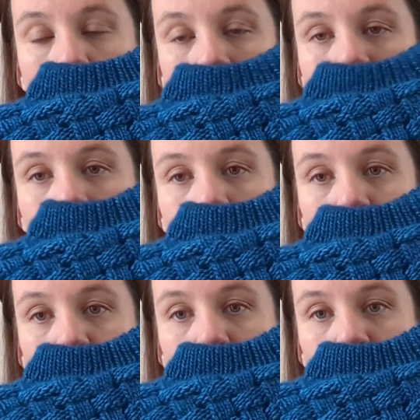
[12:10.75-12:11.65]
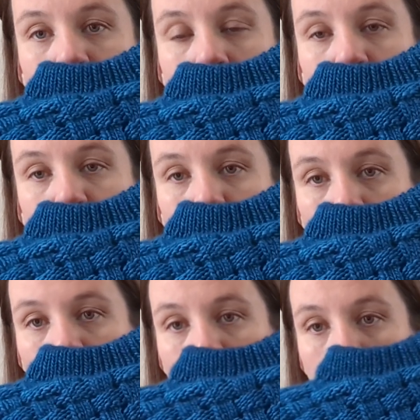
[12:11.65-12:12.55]
passing under and over stitches
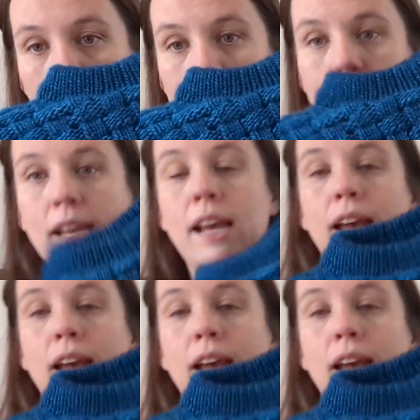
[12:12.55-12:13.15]
all over the place.